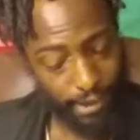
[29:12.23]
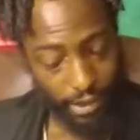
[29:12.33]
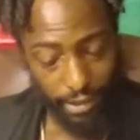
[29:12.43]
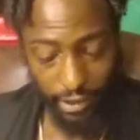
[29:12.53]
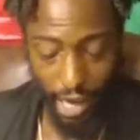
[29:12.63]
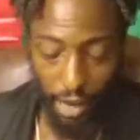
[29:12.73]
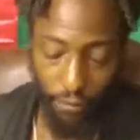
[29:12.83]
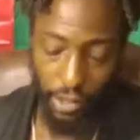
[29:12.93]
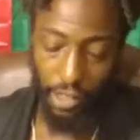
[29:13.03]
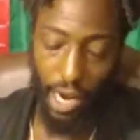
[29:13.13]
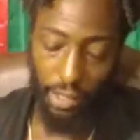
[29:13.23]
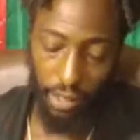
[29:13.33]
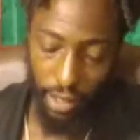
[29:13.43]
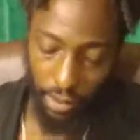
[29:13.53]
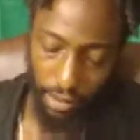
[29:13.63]
Same vision
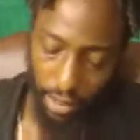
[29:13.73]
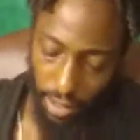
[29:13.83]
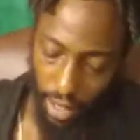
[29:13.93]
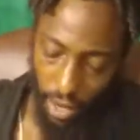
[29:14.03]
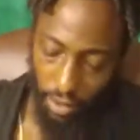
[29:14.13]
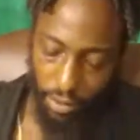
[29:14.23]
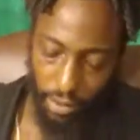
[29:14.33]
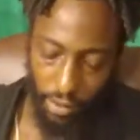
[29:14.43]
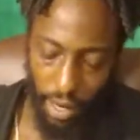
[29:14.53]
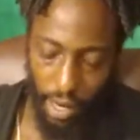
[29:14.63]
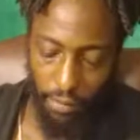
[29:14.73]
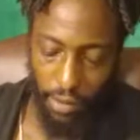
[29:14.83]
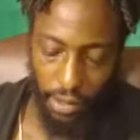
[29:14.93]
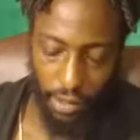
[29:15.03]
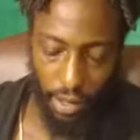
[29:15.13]
Isaiah seen, y'all. Same
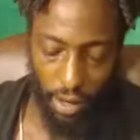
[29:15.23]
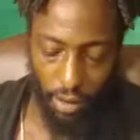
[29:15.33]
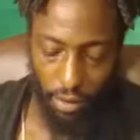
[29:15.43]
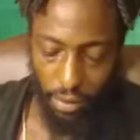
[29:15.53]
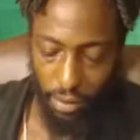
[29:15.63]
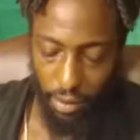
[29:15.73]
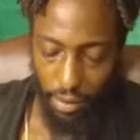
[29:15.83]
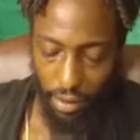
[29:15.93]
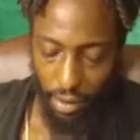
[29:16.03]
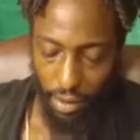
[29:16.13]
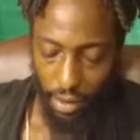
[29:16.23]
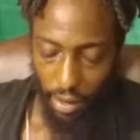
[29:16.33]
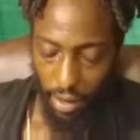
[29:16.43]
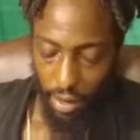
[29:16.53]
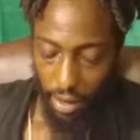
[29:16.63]
vision, y'all.
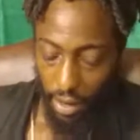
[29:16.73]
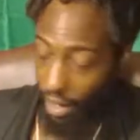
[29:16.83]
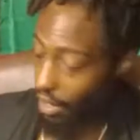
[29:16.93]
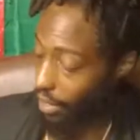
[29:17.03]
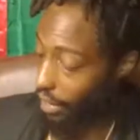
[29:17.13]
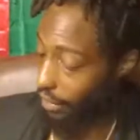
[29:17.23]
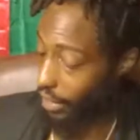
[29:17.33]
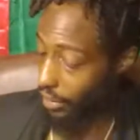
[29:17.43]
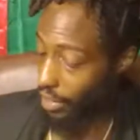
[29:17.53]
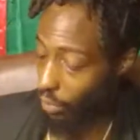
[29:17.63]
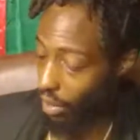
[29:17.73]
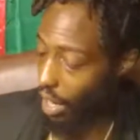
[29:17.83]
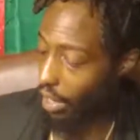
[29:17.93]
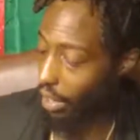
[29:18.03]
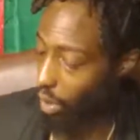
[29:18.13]
And I think that's what
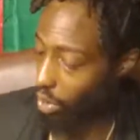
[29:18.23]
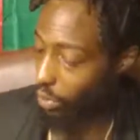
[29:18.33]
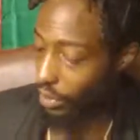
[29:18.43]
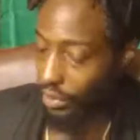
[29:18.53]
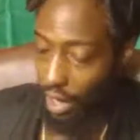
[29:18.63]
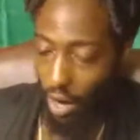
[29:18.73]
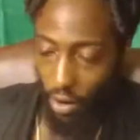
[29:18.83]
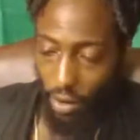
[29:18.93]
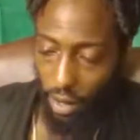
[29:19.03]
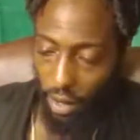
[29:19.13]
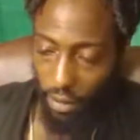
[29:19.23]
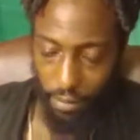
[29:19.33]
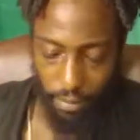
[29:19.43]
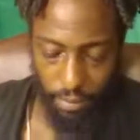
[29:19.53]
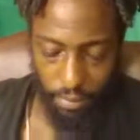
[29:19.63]
I close with,
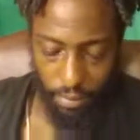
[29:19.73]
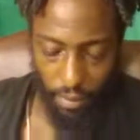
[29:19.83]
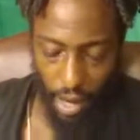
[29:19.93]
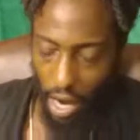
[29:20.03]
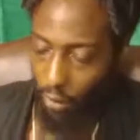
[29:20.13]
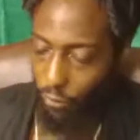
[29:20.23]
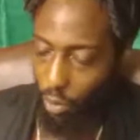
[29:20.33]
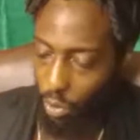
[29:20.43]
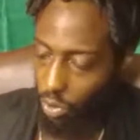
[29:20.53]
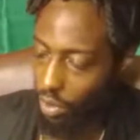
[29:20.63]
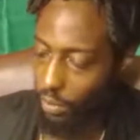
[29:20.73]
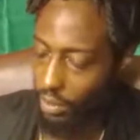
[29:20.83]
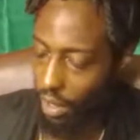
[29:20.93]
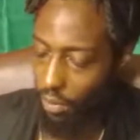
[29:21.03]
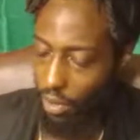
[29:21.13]
y'all. I had a few more
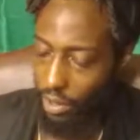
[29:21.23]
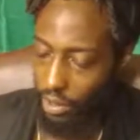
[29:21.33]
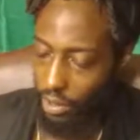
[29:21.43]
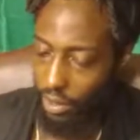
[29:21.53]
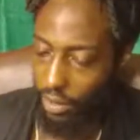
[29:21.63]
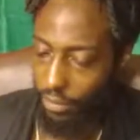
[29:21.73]
scriptures I wanted to share.